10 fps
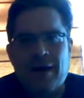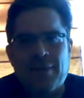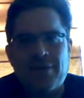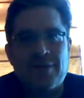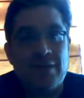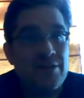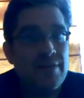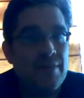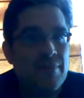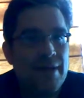It's
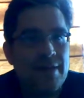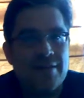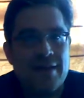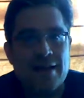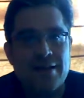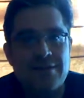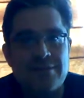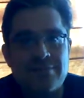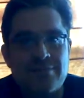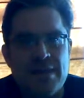easily my second
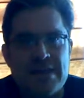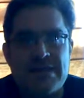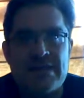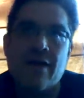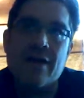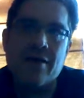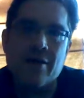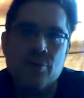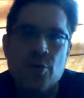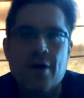best-selling
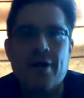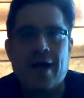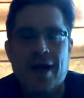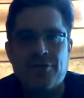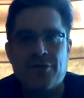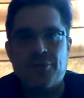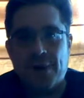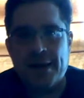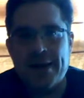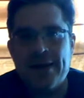book after
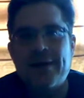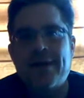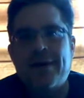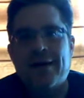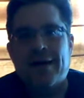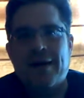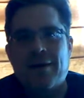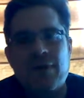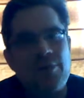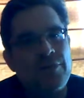Rig.
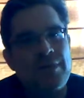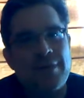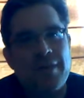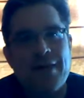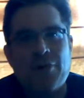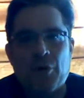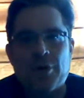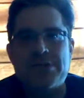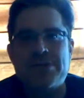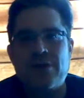People seem to like the
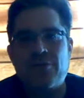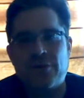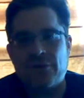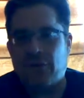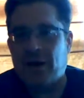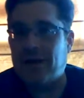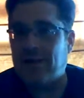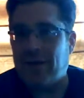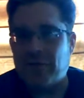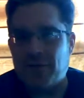horror stuff, which is great
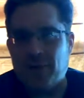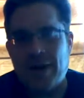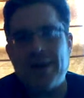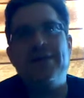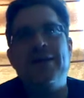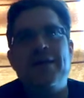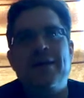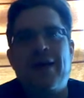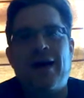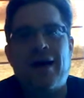because I love to write it.
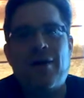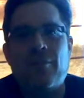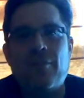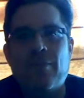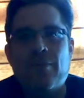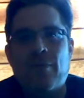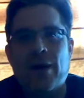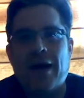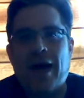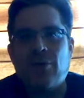
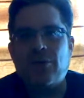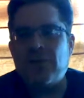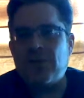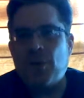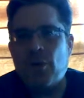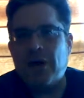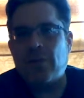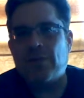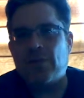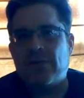But I was disappointed
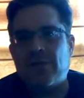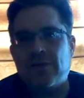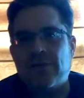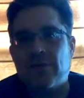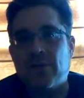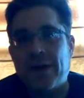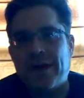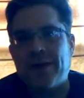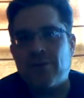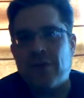with the results of
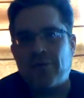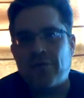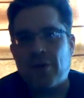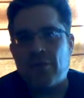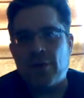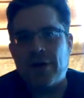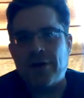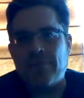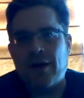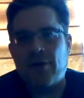Rig after I wrote it.
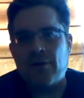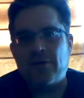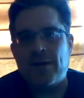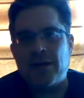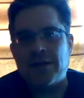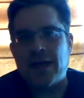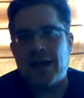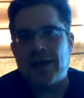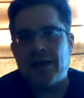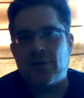I always felt
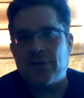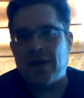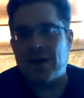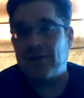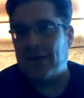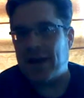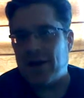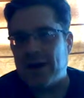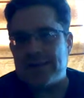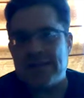like it was not as
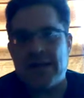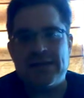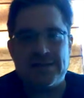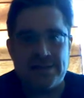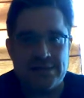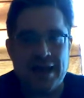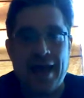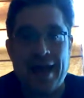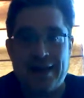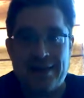scary as I
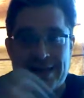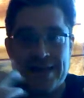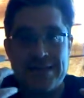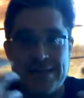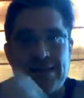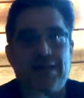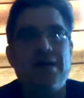had intended.